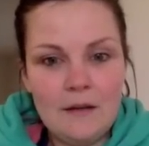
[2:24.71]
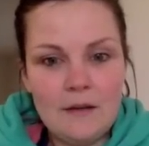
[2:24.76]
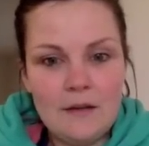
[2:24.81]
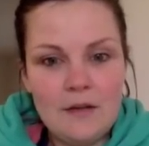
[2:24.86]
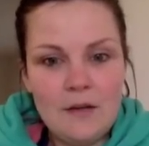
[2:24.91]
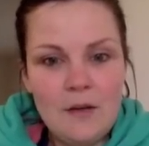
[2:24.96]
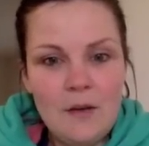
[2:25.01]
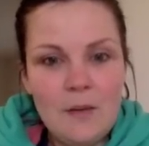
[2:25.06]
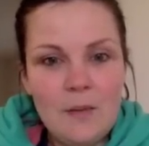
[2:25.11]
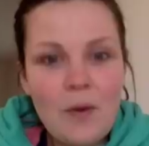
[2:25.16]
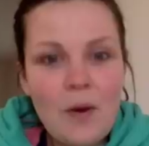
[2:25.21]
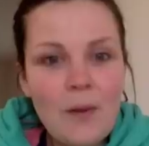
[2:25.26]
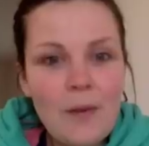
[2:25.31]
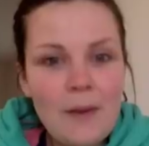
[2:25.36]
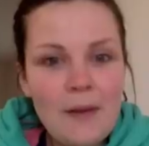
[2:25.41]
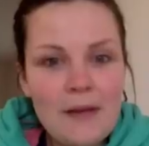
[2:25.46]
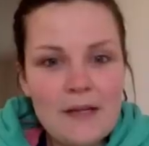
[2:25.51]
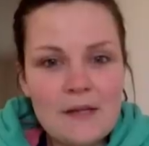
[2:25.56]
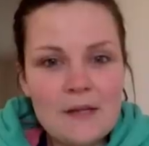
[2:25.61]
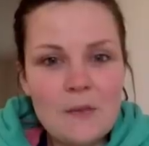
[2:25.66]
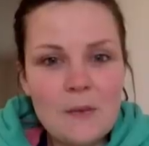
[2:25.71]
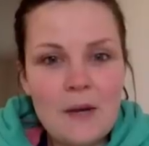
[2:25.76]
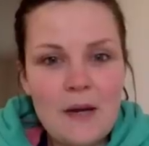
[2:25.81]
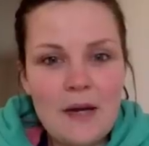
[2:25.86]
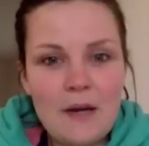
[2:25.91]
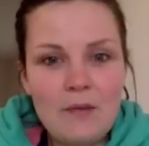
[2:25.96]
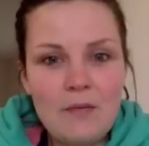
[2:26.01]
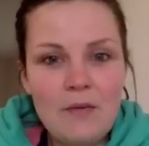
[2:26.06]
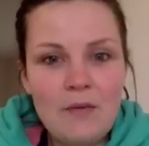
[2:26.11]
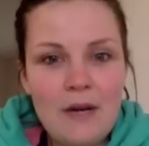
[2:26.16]
do it properly this
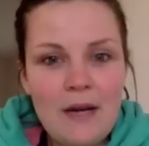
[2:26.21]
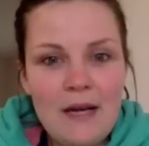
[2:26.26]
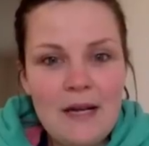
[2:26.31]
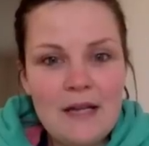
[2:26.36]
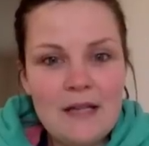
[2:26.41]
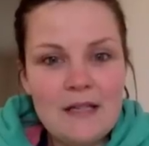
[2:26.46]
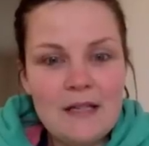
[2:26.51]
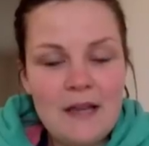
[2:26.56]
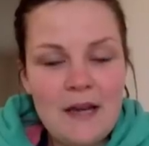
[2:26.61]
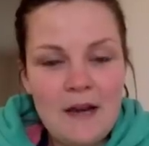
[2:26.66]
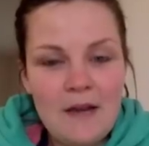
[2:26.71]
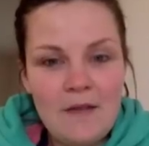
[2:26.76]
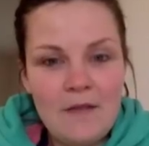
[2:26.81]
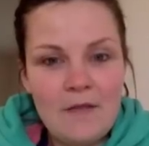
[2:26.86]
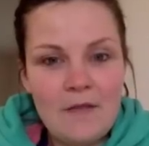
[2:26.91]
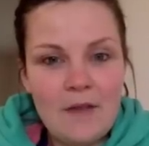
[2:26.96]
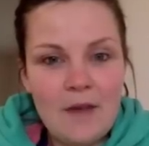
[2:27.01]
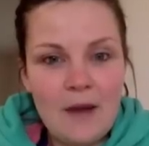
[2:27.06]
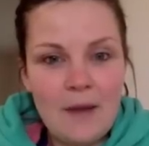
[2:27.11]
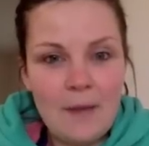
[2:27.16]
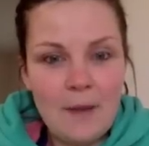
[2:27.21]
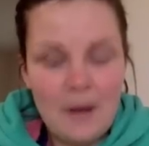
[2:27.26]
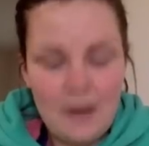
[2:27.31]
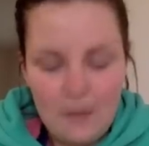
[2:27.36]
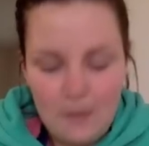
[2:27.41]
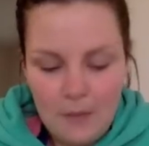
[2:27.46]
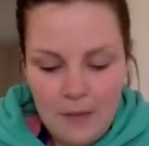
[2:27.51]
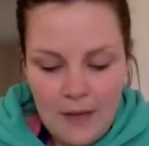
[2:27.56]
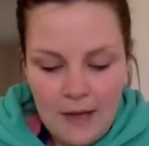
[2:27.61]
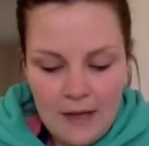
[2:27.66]
week, really achieve like my
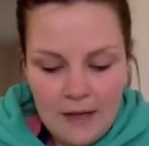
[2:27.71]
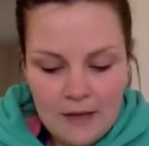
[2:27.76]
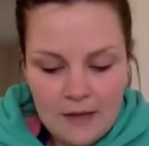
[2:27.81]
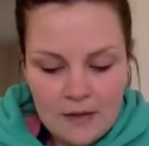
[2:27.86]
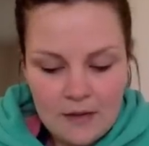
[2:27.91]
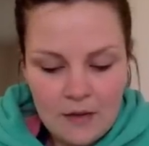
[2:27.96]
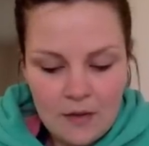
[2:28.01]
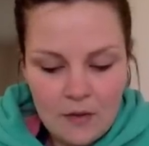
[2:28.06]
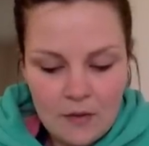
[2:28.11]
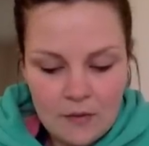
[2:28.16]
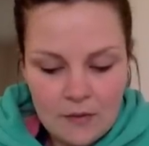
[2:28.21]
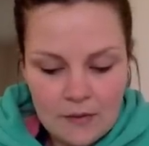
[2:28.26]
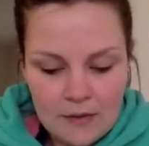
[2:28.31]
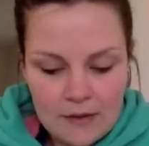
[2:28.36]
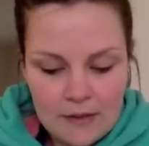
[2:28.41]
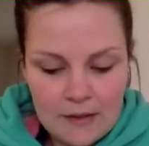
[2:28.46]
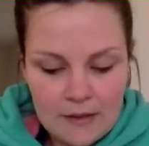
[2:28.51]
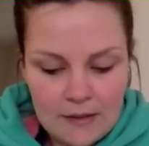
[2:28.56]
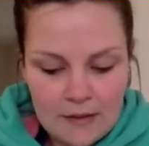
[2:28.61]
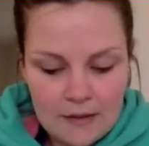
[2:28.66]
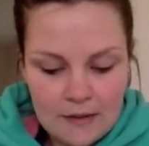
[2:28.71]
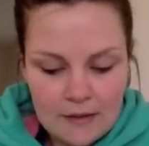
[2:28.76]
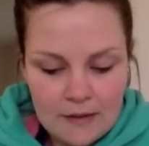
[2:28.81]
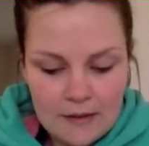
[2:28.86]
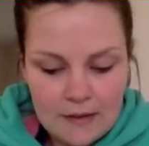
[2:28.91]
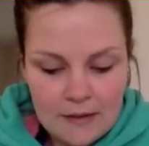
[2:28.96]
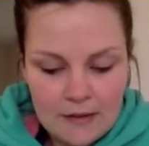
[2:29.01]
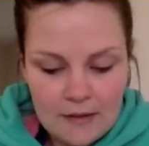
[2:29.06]
weight loss goals, and